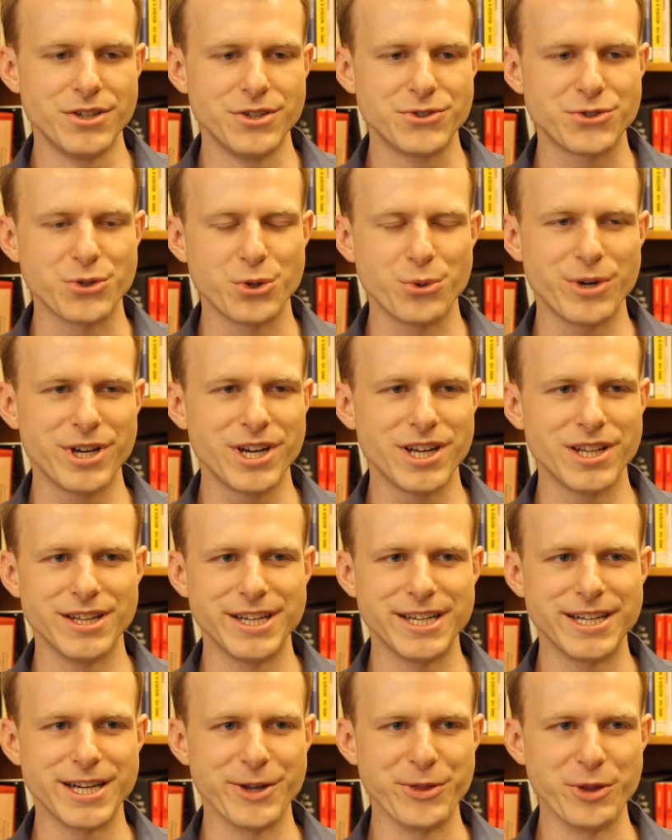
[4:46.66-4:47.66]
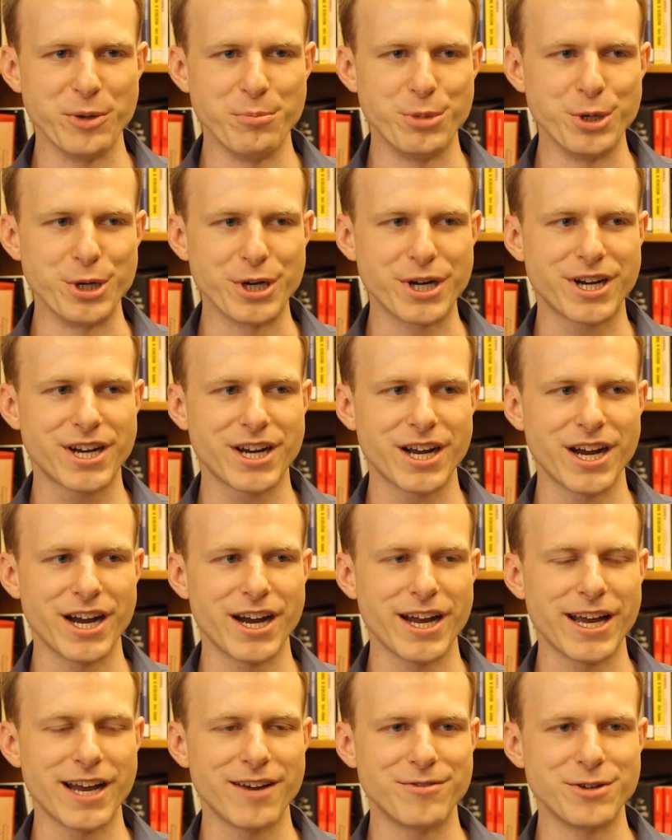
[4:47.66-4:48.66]
So the way I laid out the book,
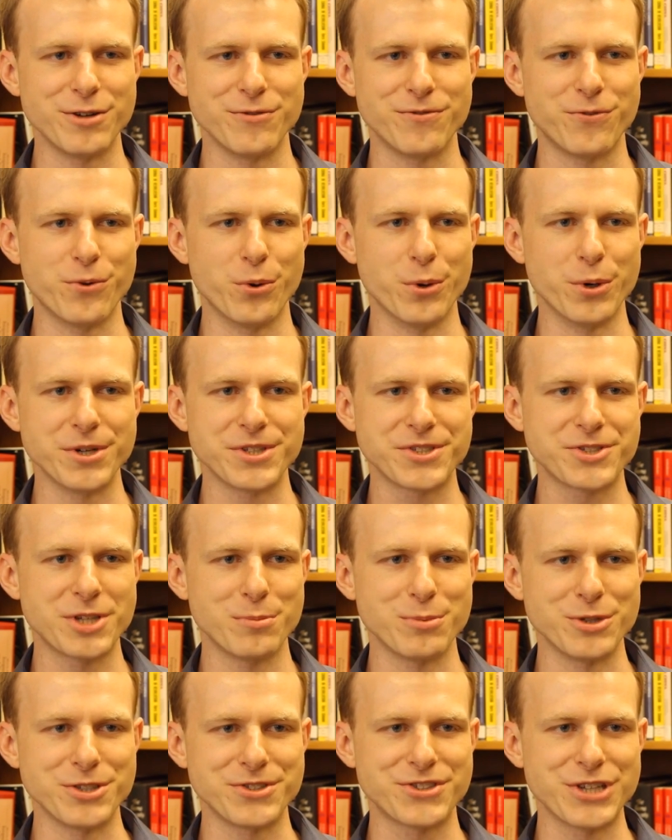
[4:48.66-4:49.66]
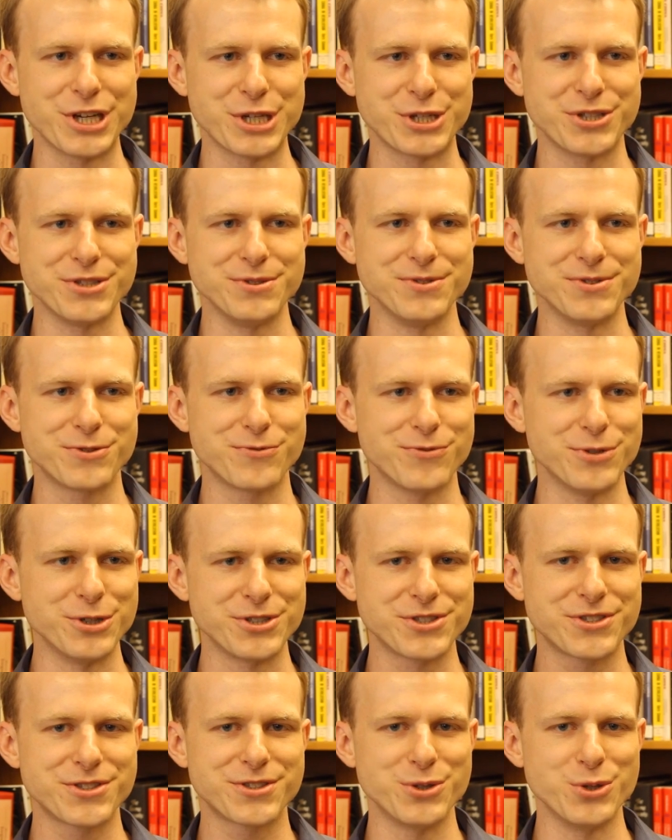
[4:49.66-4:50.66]
I have it in 4 separate sections.
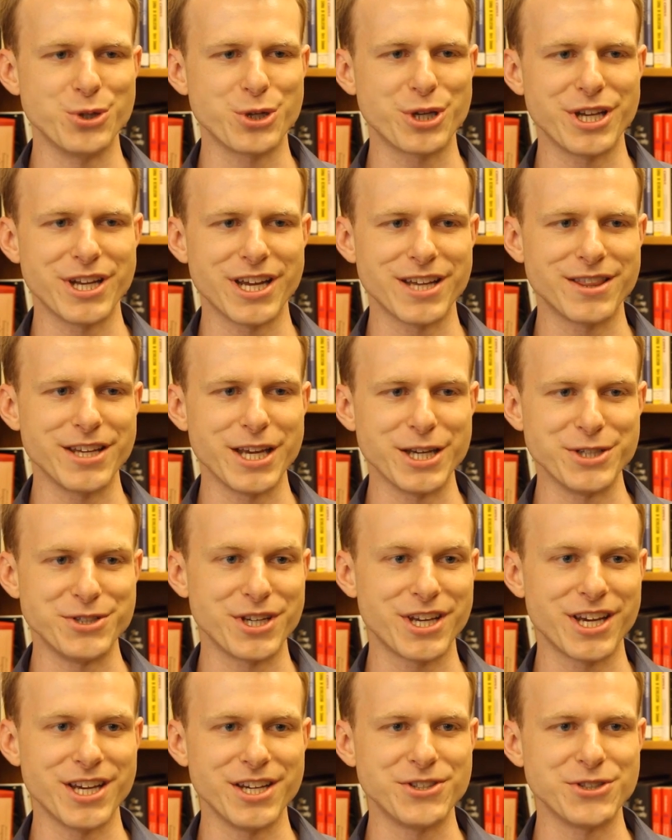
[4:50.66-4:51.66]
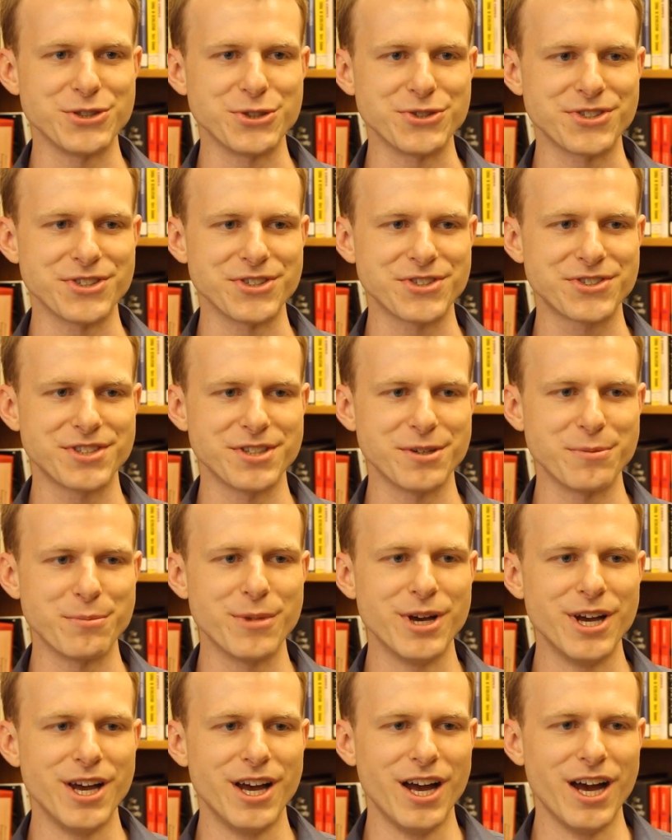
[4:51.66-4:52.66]
First, looking at the education
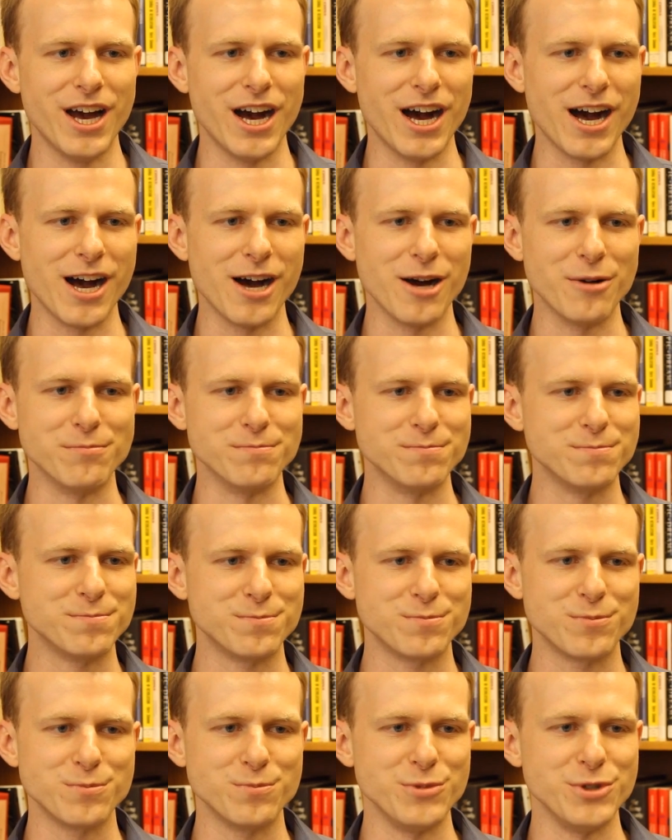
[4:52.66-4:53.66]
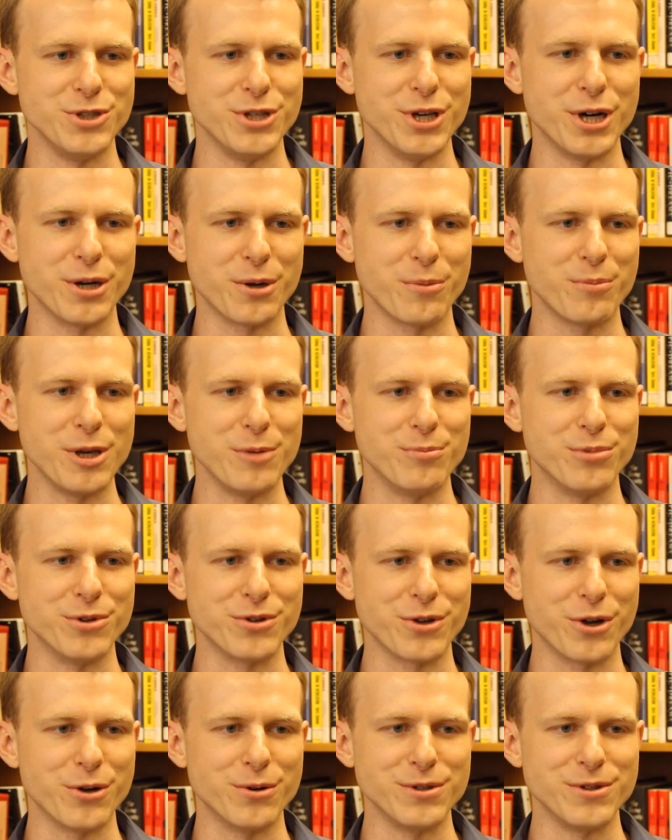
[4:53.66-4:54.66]
system, young
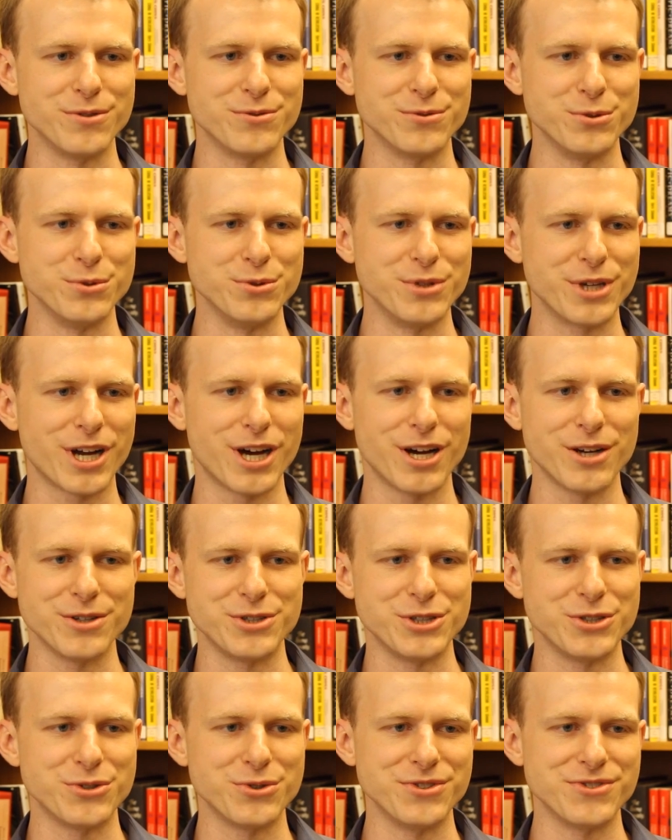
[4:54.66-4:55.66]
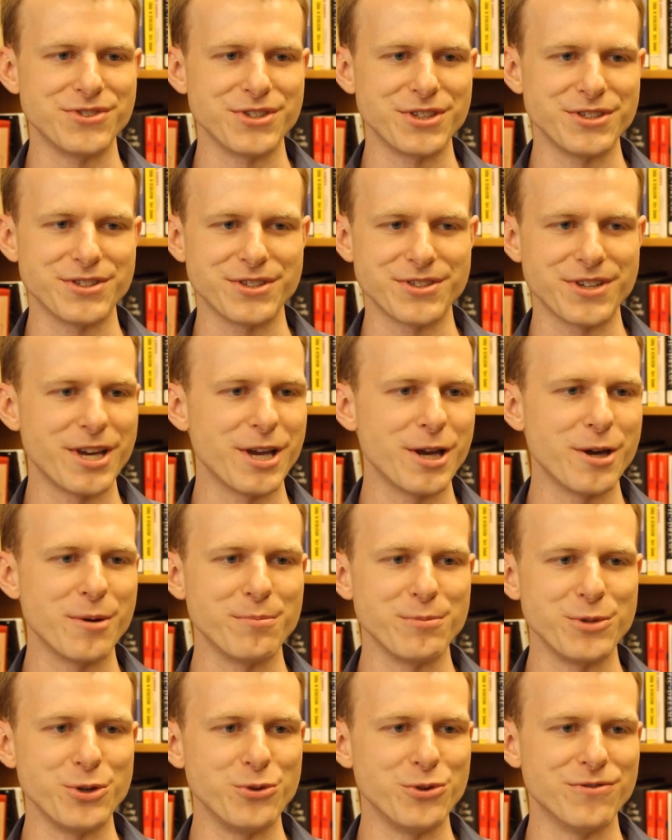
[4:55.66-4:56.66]
people going through the college entrance
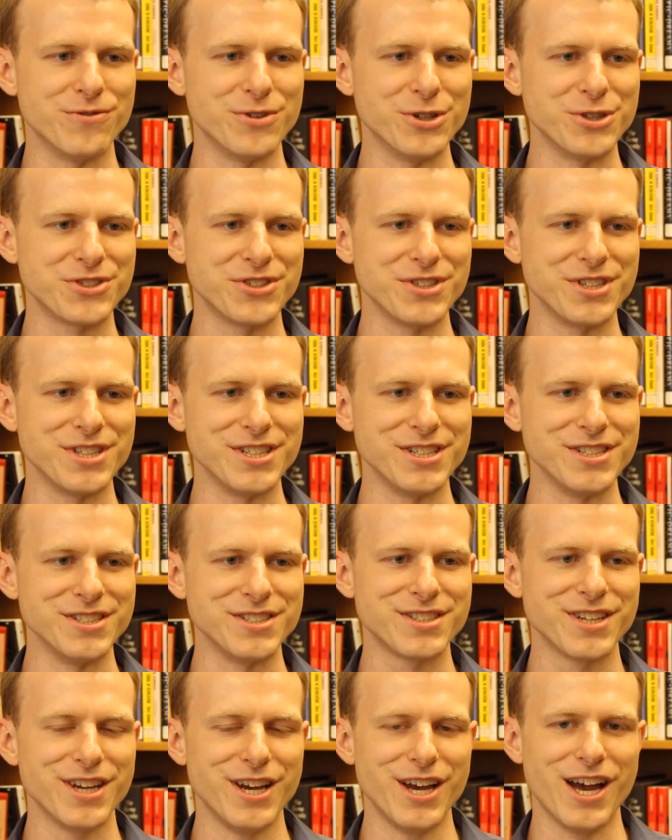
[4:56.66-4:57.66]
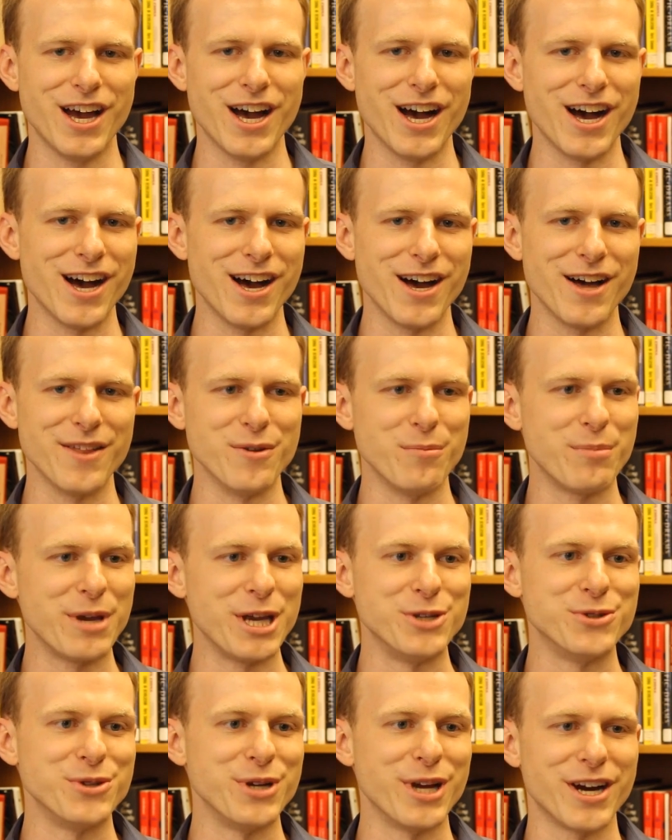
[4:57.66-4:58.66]
exam, universities, the
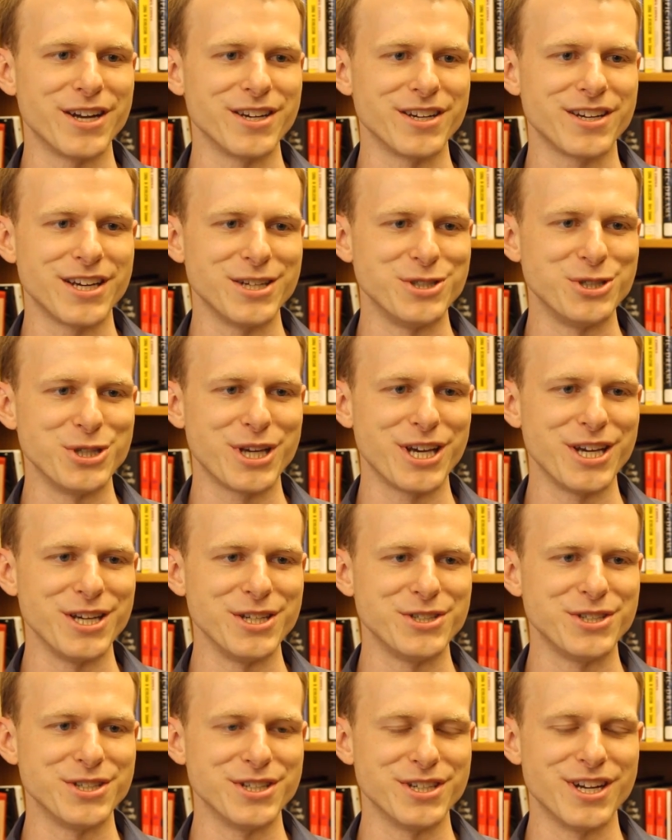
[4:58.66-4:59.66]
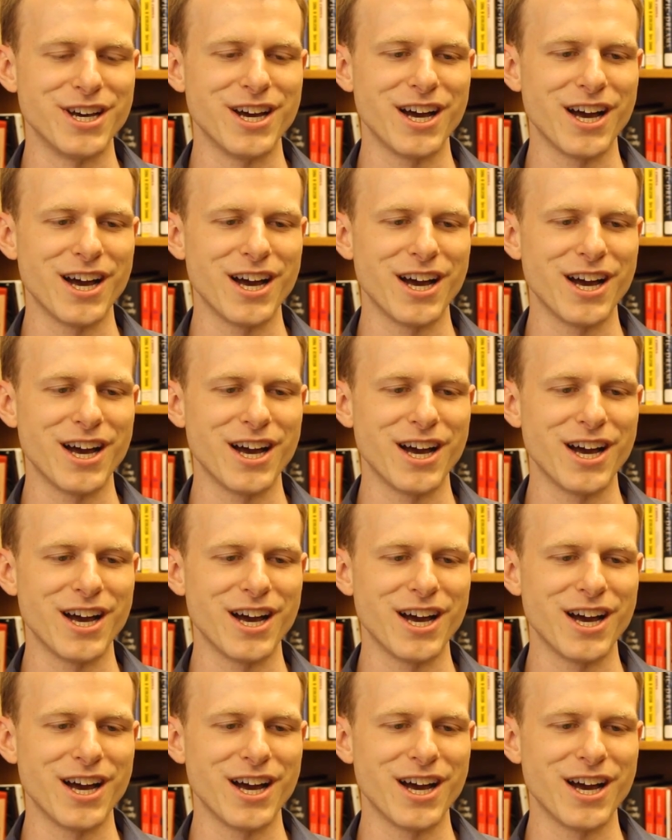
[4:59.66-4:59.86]
patriotic education.